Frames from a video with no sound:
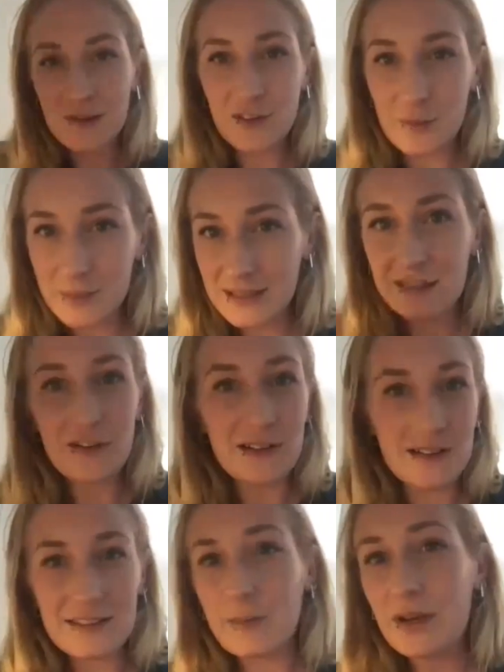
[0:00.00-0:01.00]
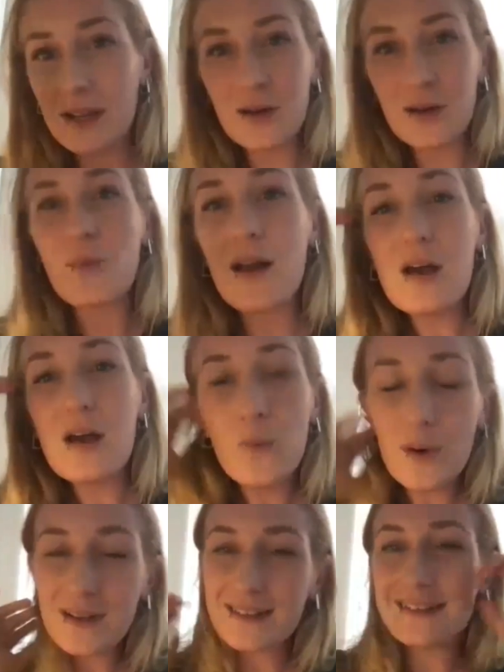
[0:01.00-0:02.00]
aren't being degraded in the same way. You know,
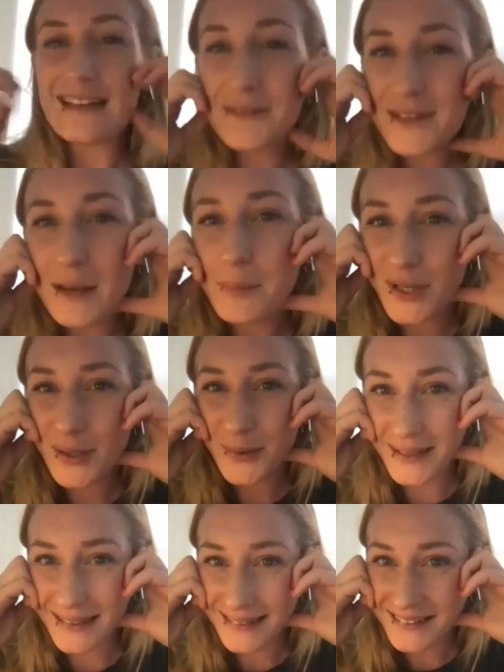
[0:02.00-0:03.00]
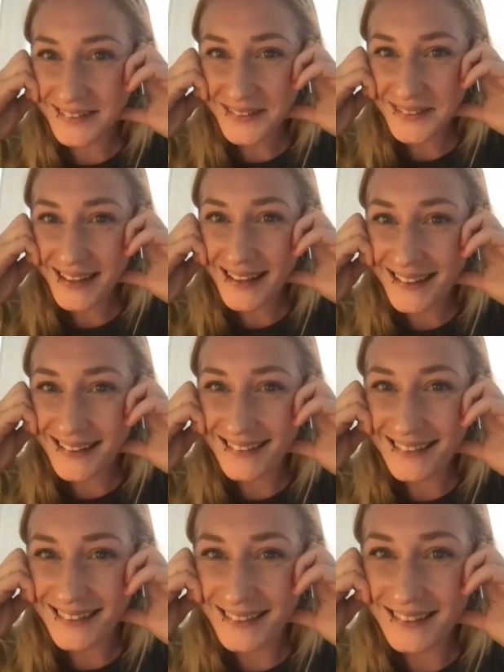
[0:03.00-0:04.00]
what state would that put you in? You know,
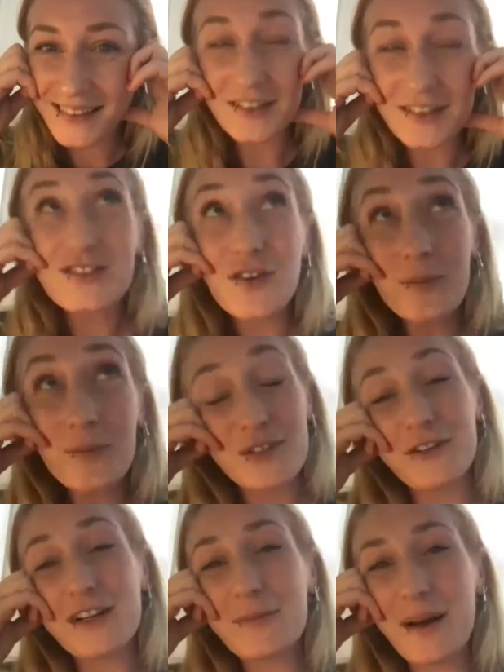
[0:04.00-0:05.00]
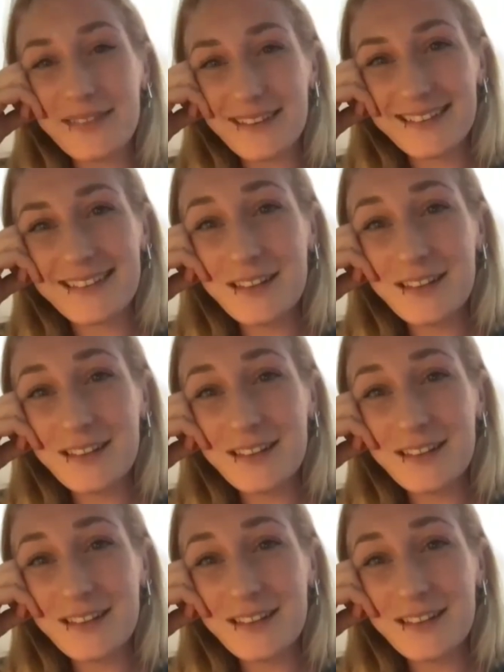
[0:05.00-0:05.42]
there's so much fear about this in the